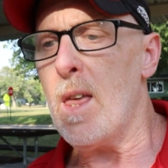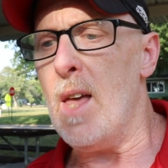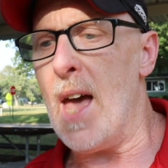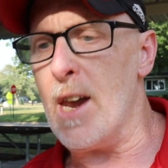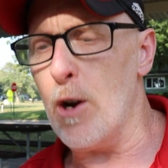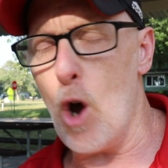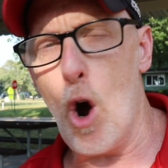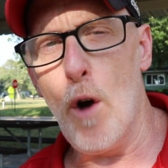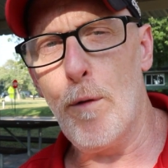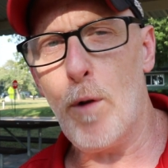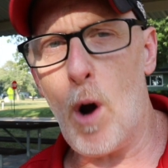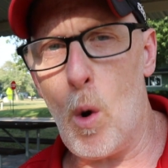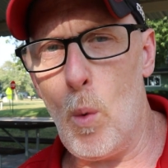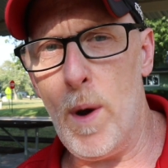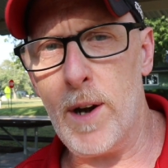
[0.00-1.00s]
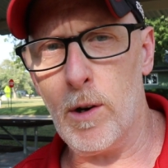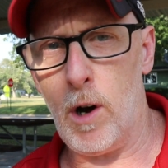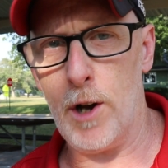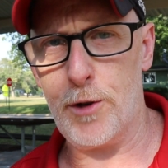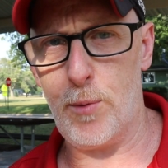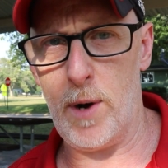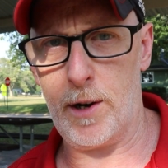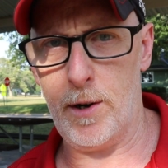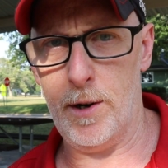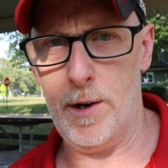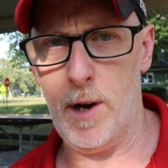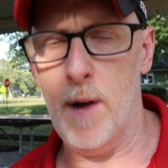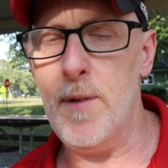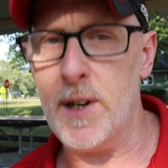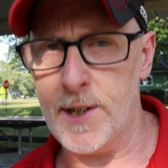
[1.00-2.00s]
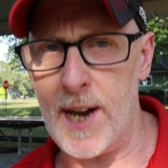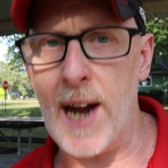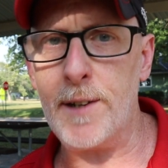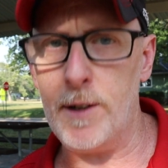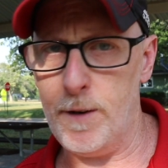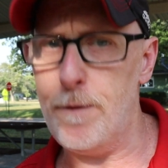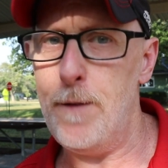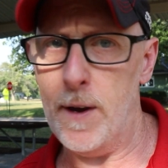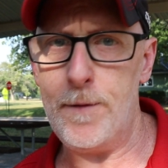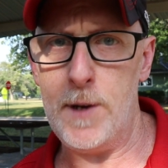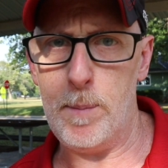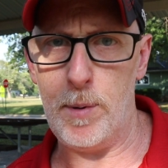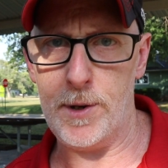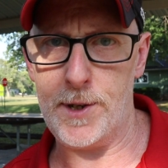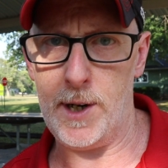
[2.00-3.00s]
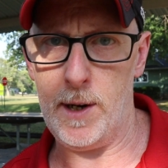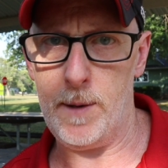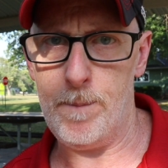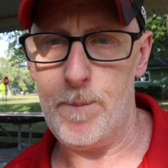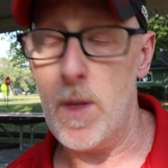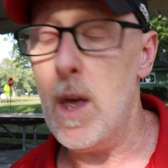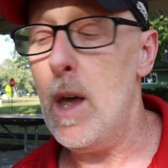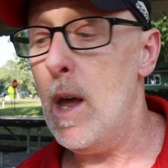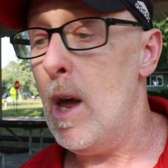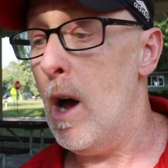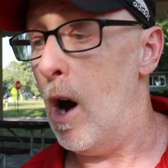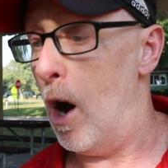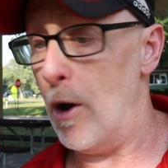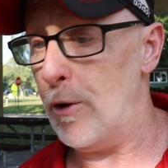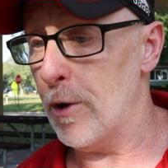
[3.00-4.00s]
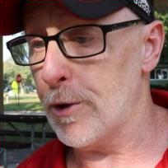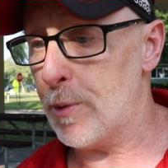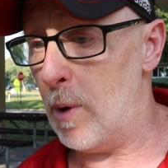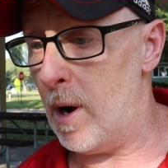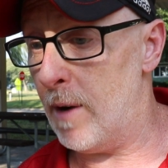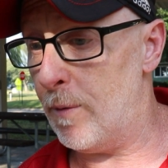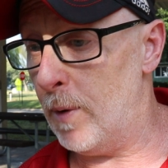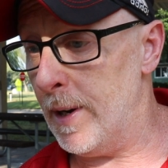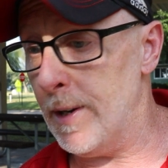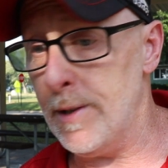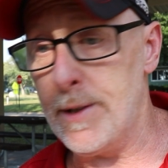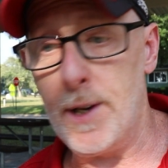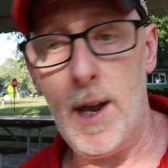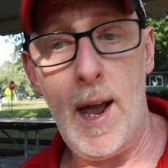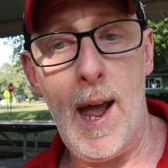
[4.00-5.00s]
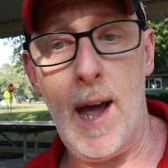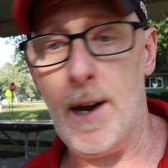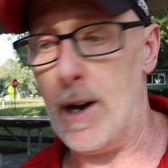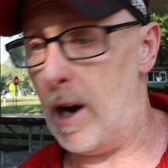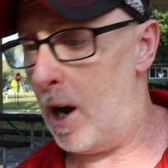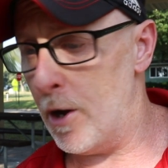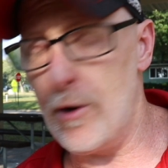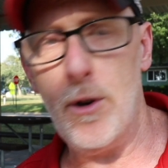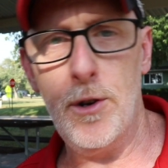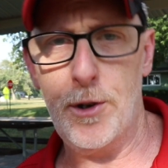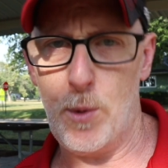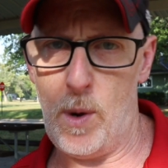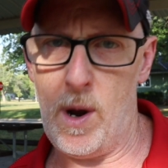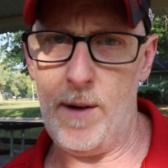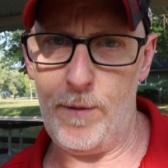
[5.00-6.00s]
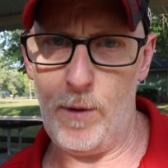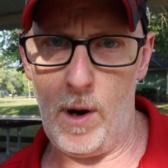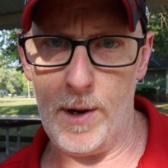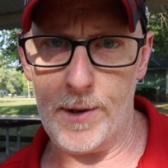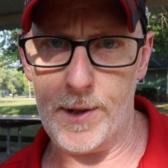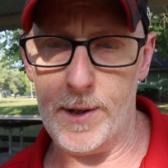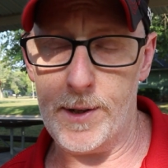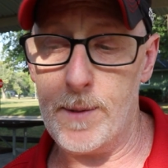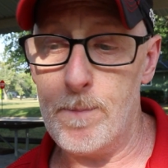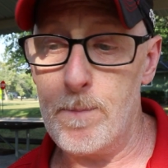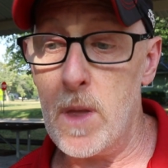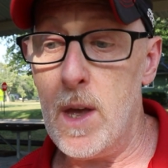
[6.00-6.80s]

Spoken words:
had an overall win-loss record of exactly 50%. 112 wins and 112 losses.